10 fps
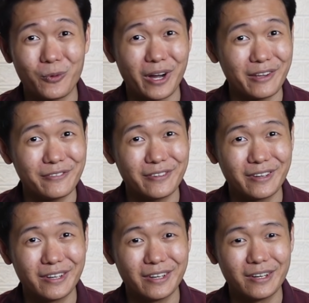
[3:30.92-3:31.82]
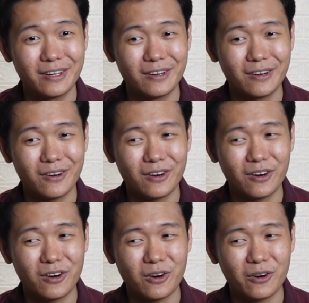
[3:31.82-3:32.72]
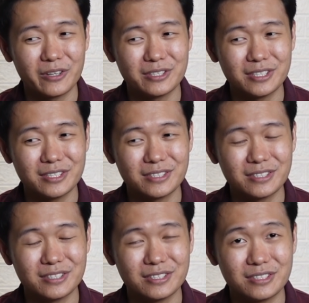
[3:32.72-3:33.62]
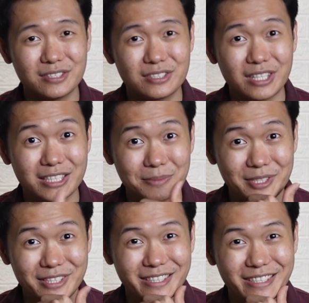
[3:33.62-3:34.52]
wife? Or is it just me?